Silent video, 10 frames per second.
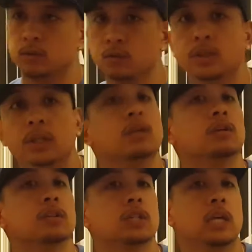2
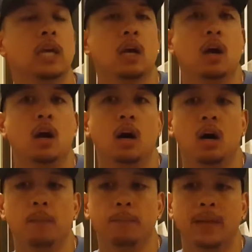years.
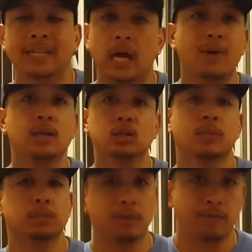And now I use
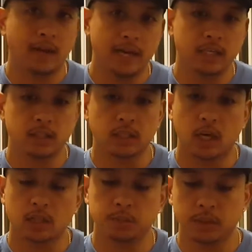them as my flying
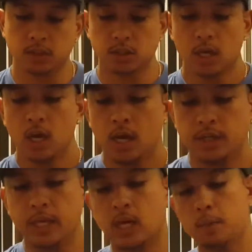socks because
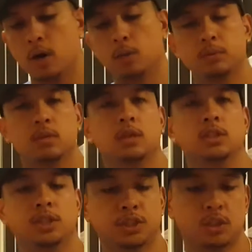they come up
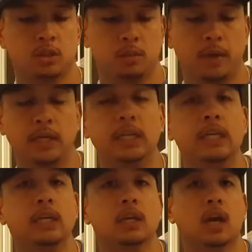to just under my
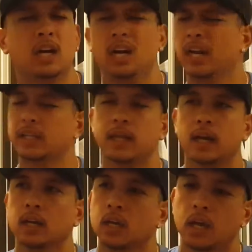knee. And I like
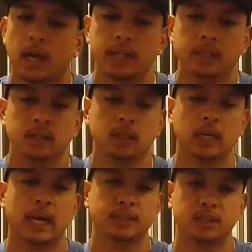that. And the
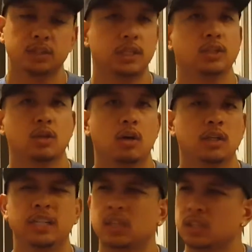elastic stays
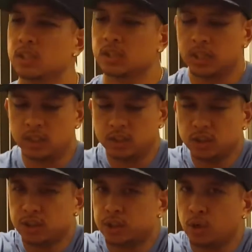on. It
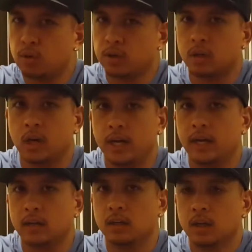doesn't choke your
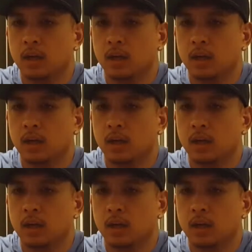leg,